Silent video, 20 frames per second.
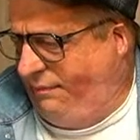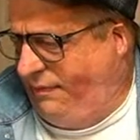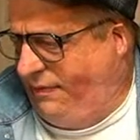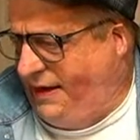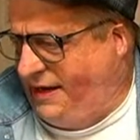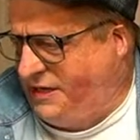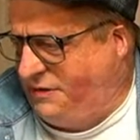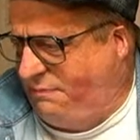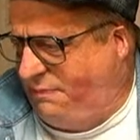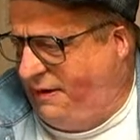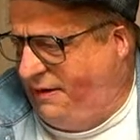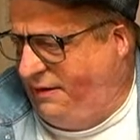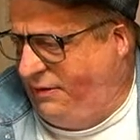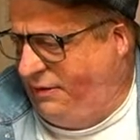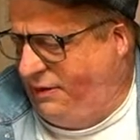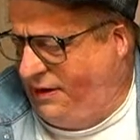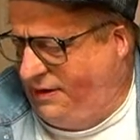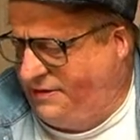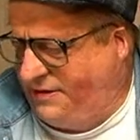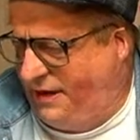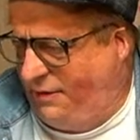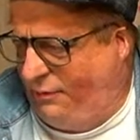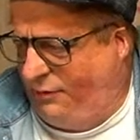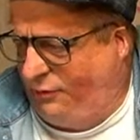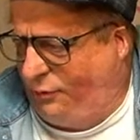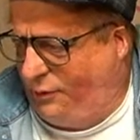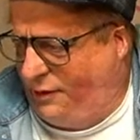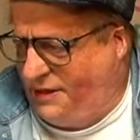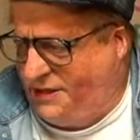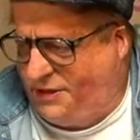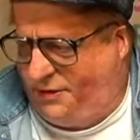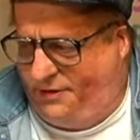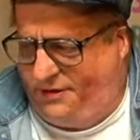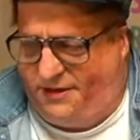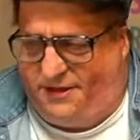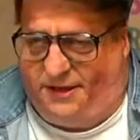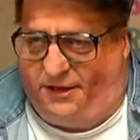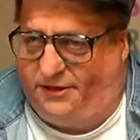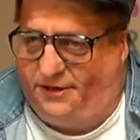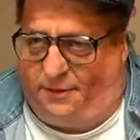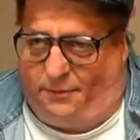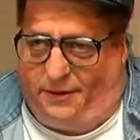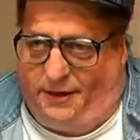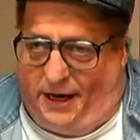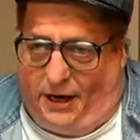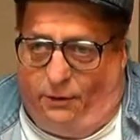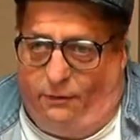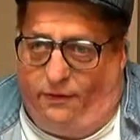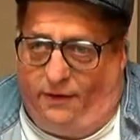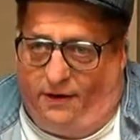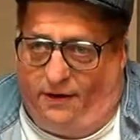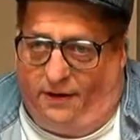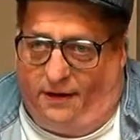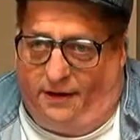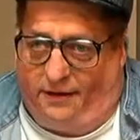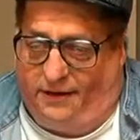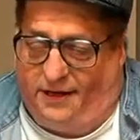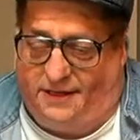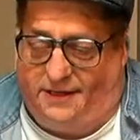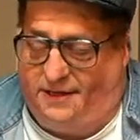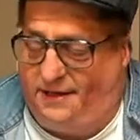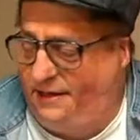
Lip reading: Star Wars one. So there's still someone out there, unless